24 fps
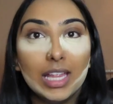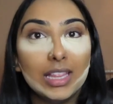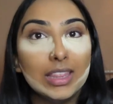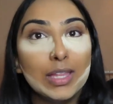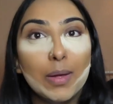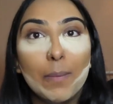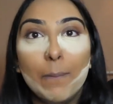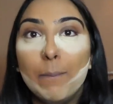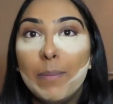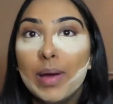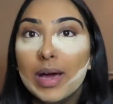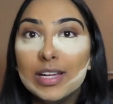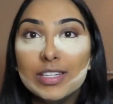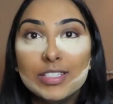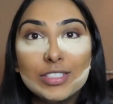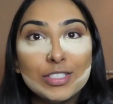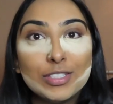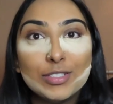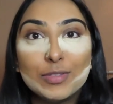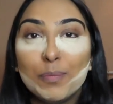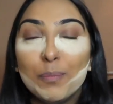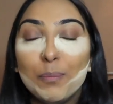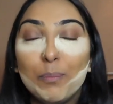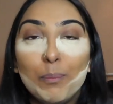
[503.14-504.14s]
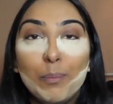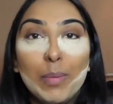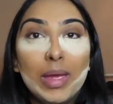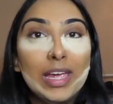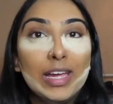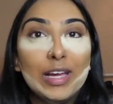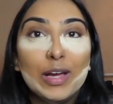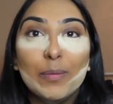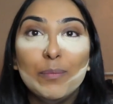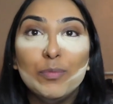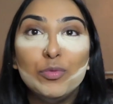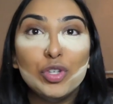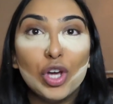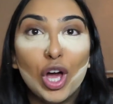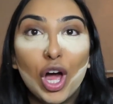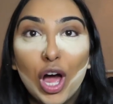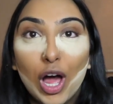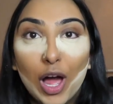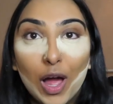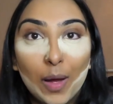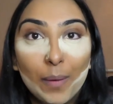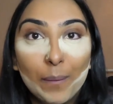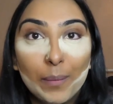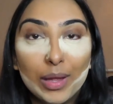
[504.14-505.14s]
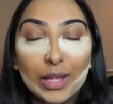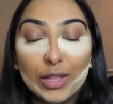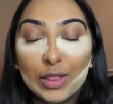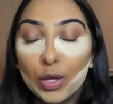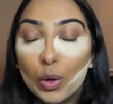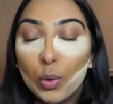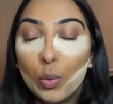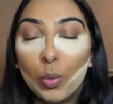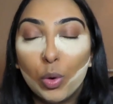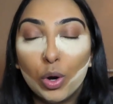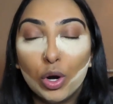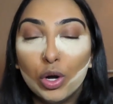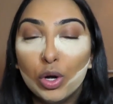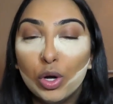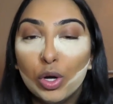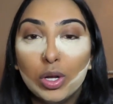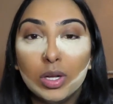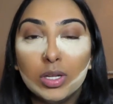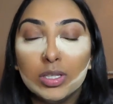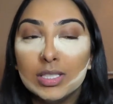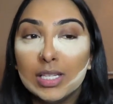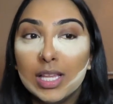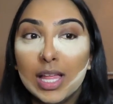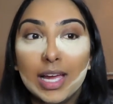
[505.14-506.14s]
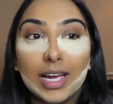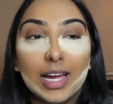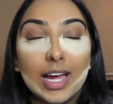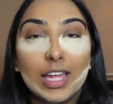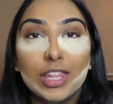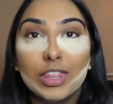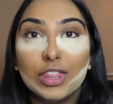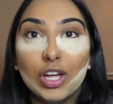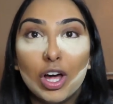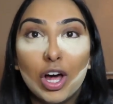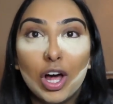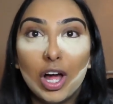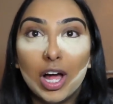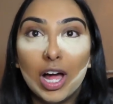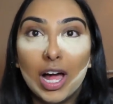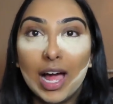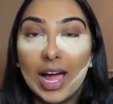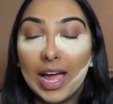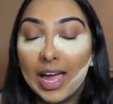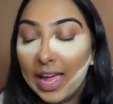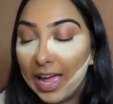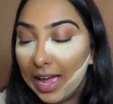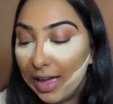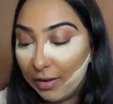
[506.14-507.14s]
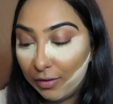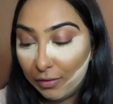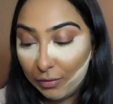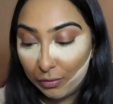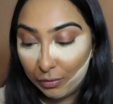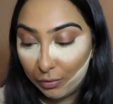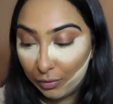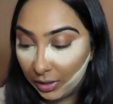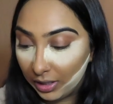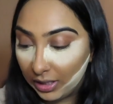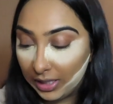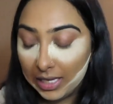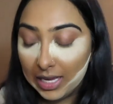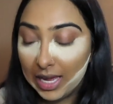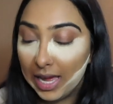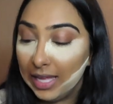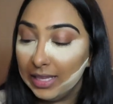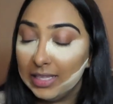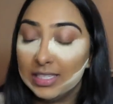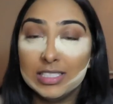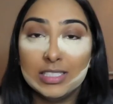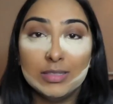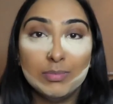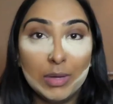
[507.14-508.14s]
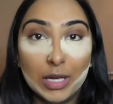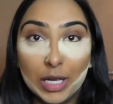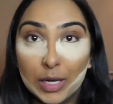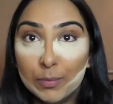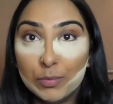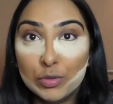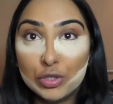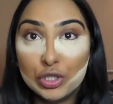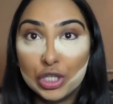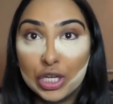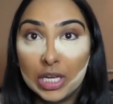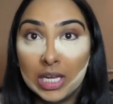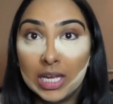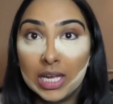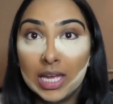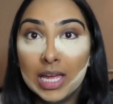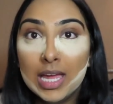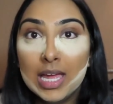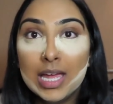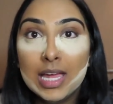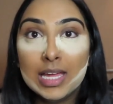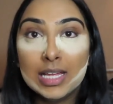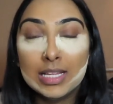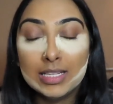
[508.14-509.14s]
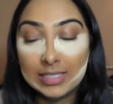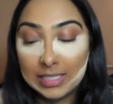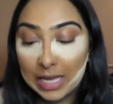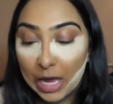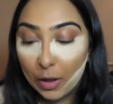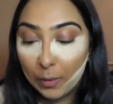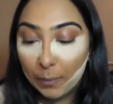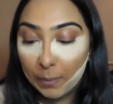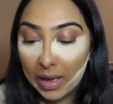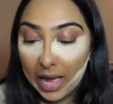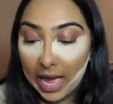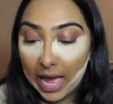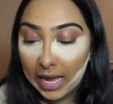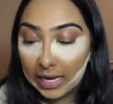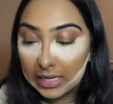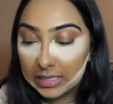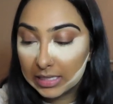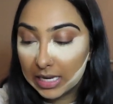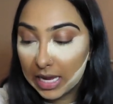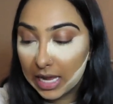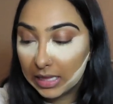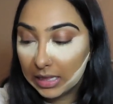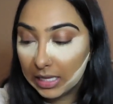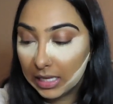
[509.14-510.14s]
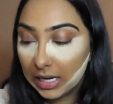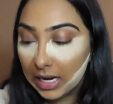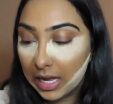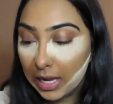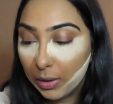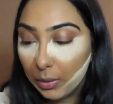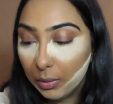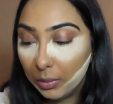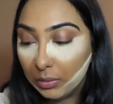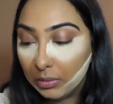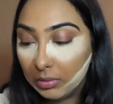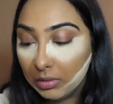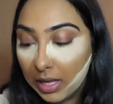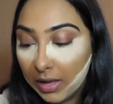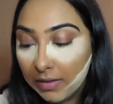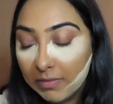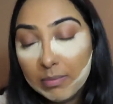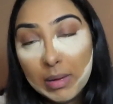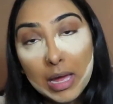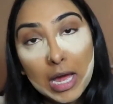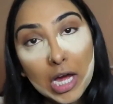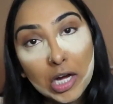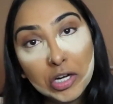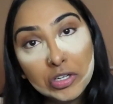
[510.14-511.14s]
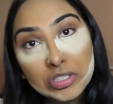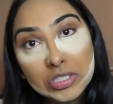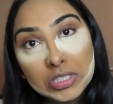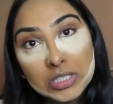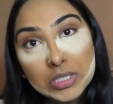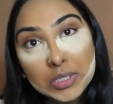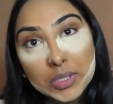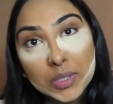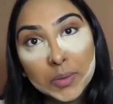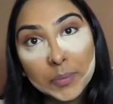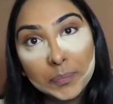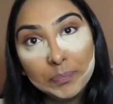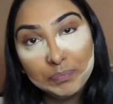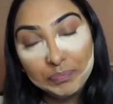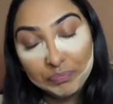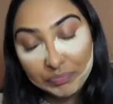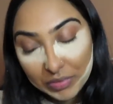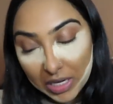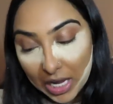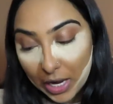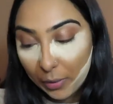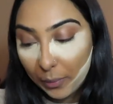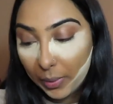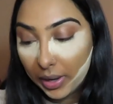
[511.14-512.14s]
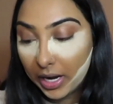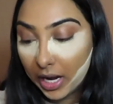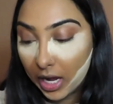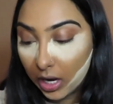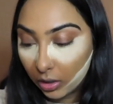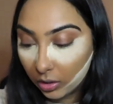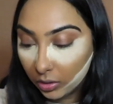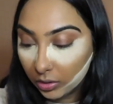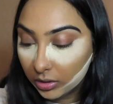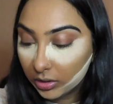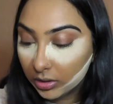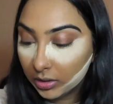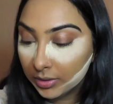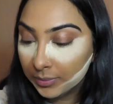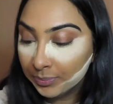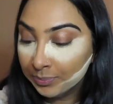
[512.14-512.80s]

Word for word: the best makeup job in the world like I thought I had really had this makeup shit down packed and then I left my house I went out